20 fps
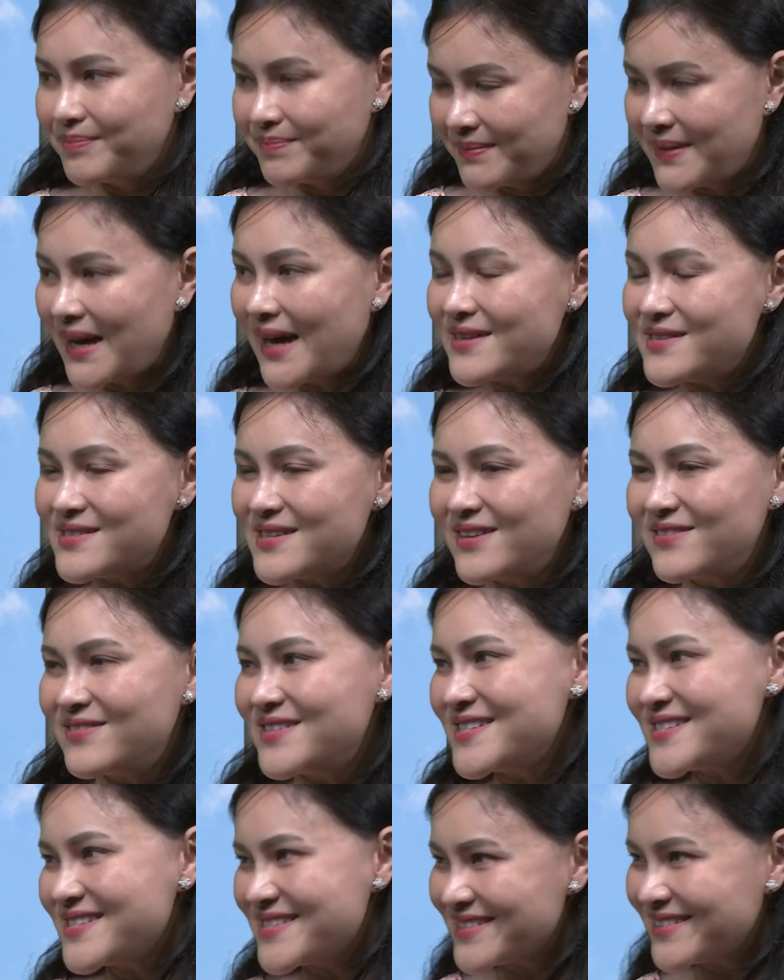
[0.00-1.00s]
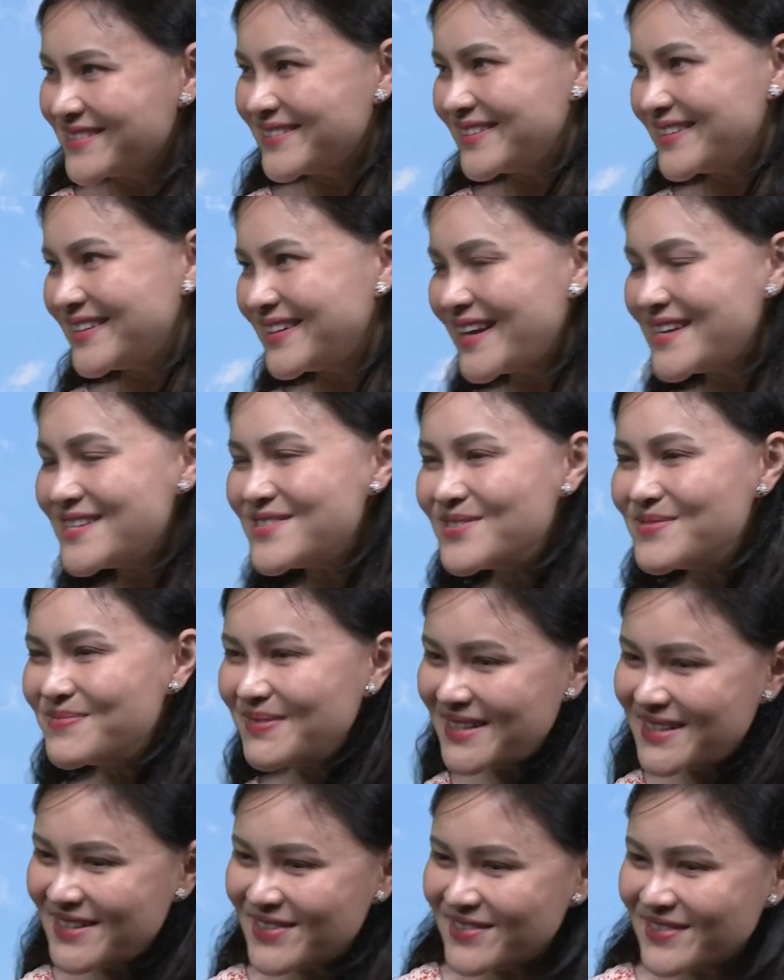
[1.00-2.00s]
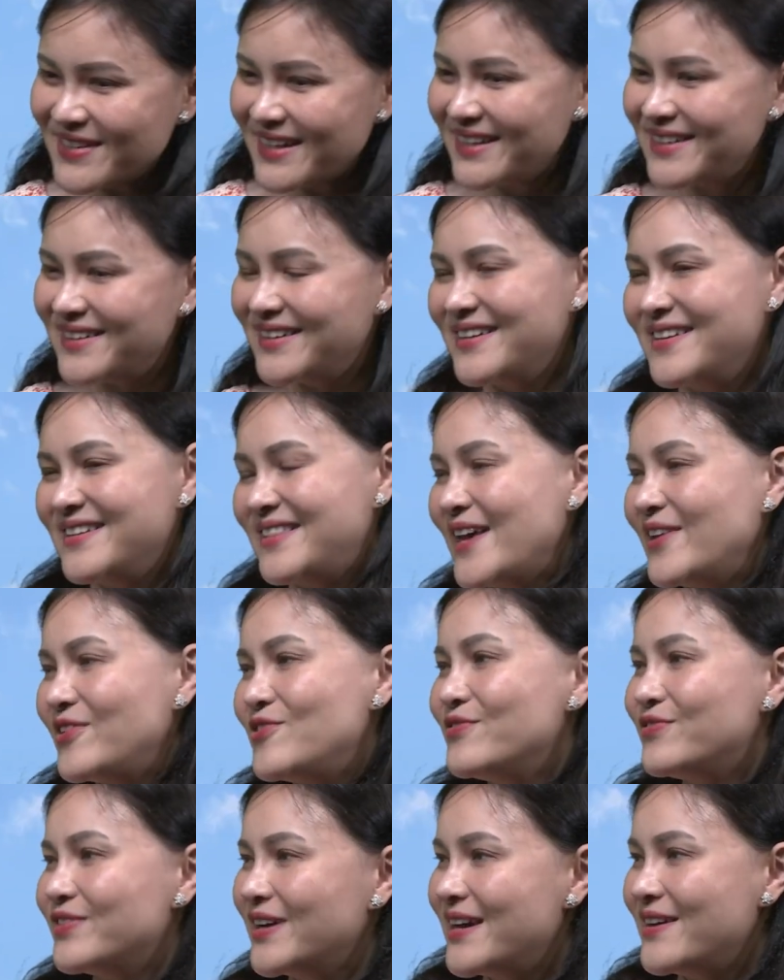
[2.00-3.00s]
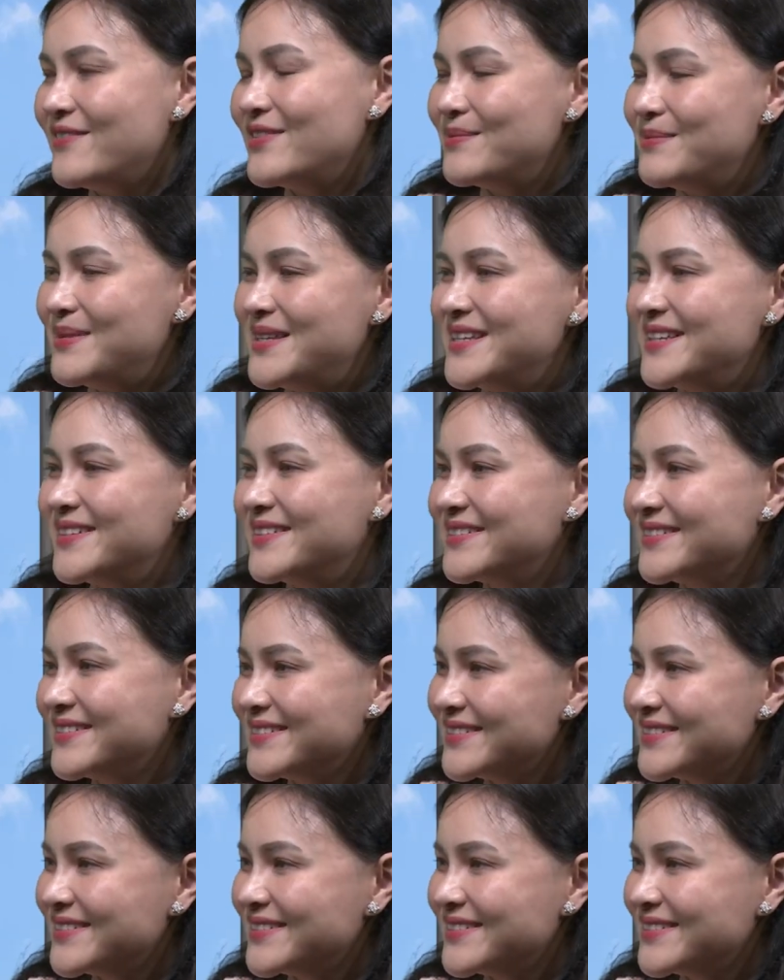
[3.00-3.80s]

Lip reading: Hi Cyrus, nice to meet you and thank you for having me here.